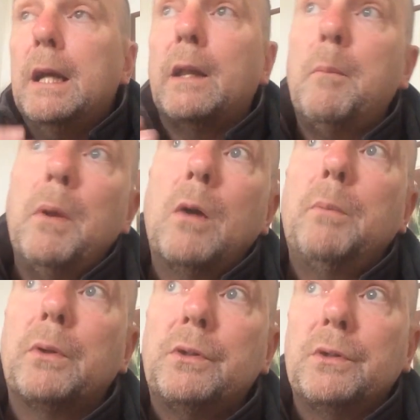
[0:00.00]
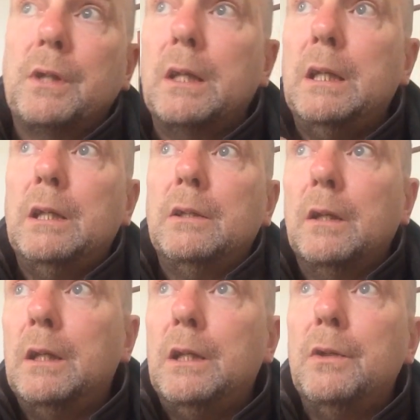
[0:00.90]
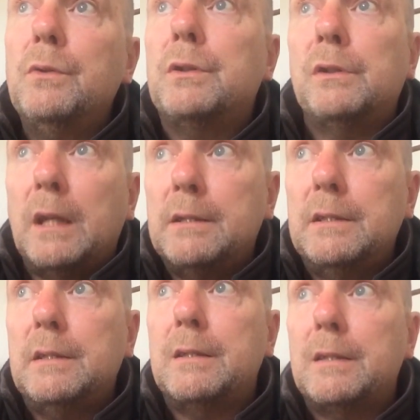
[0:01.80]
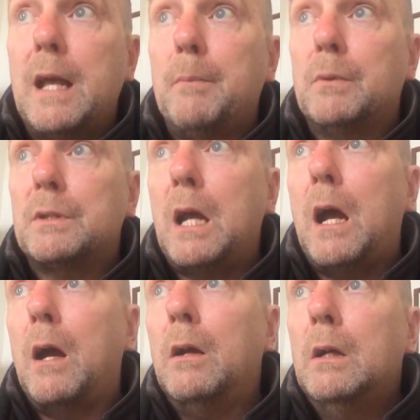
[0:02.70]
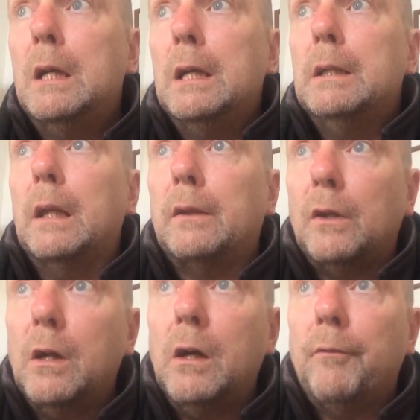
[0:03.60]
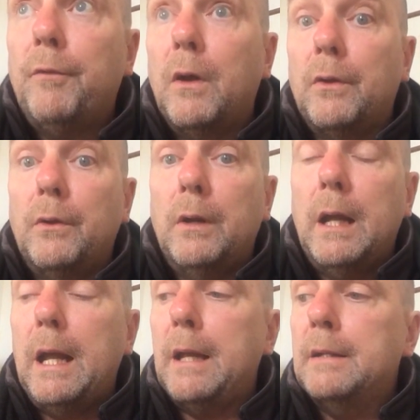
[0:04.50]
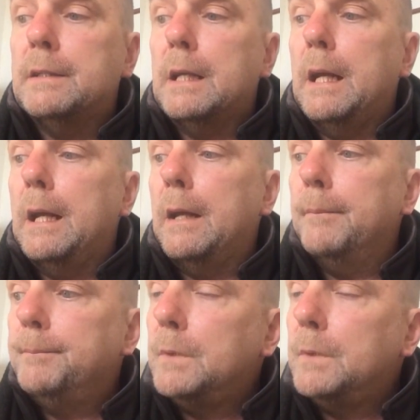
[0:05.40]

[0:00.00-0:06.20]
And the blockbusters that he, he uses as his examples are like The Godfather and uh,